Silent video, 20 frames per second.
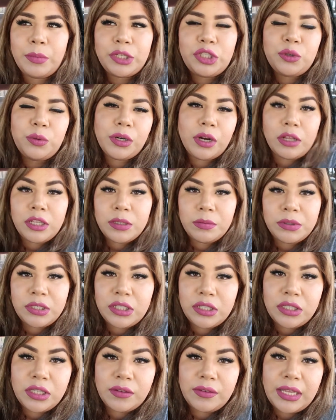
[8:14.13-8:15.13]
but doing all this
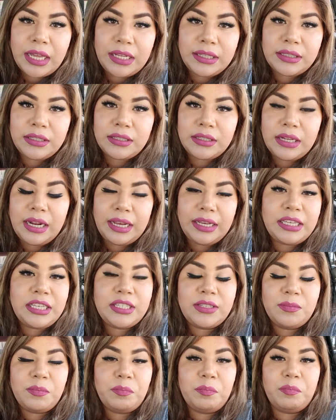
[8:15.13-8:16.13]
bunch of stuff that's like
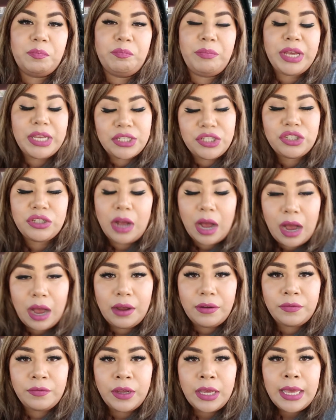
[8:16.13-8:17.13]
he's pissed
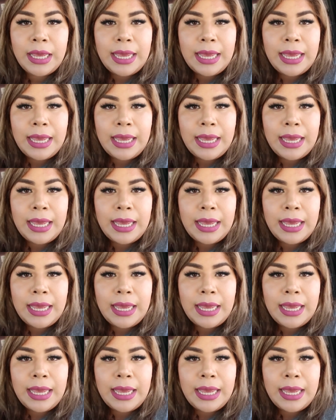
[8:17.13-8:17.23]
off.